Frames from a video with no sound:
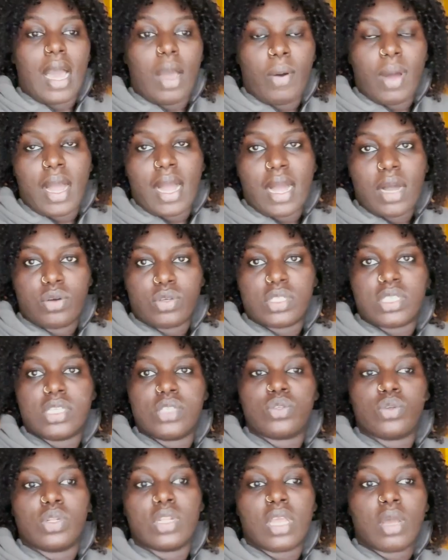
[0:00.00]
Our house
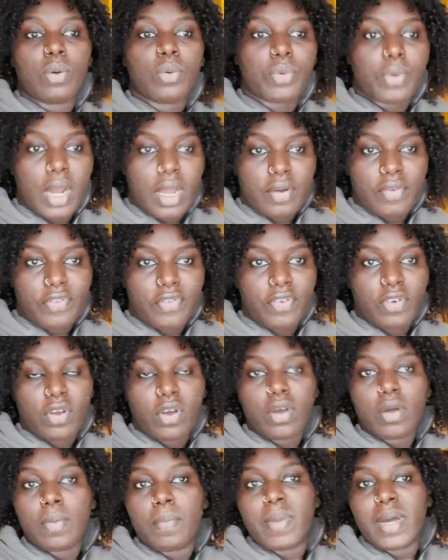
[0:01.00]
is on the ground
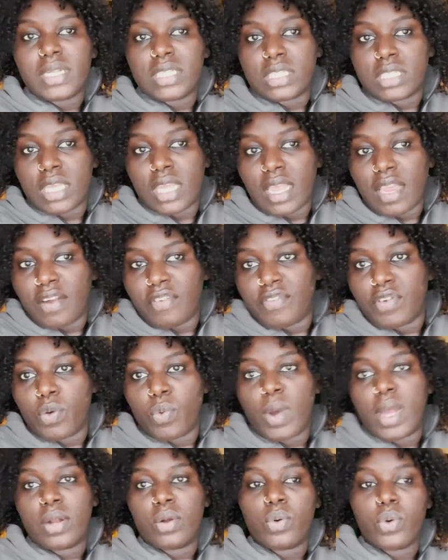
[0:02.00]
floor, but
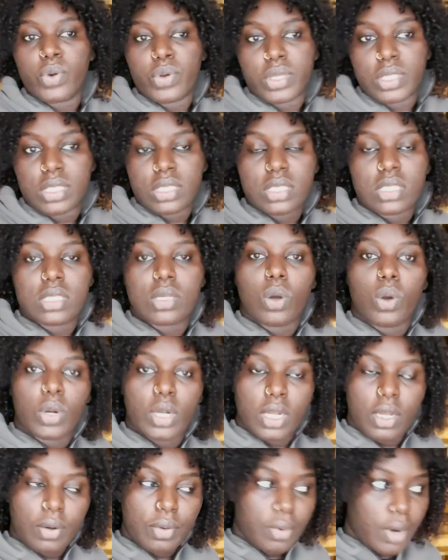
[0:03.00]
everyone who is
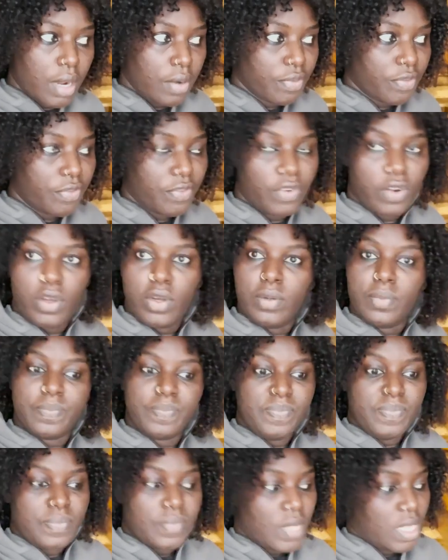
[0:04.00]
on the ground floor,
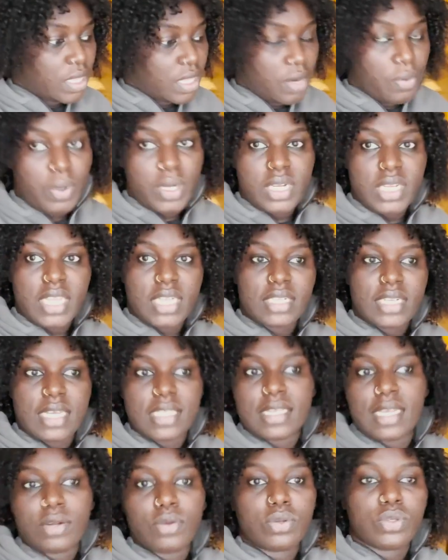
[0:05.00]
the
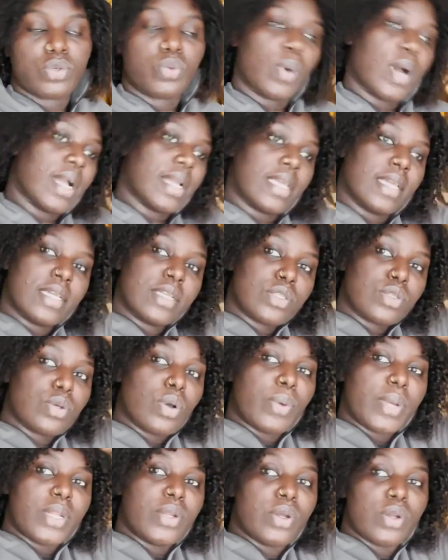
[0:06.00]
radiators are not working, so
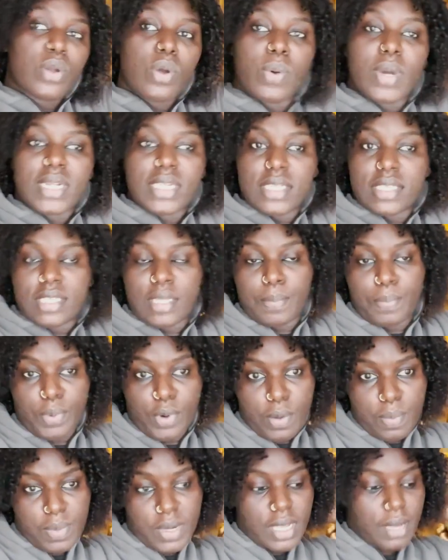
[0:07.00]
we don't know what is the
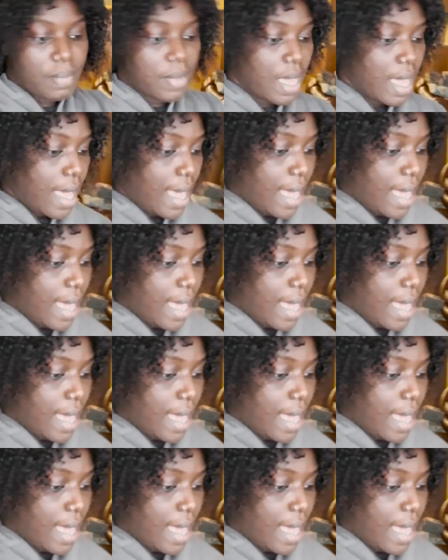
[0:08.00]
problem.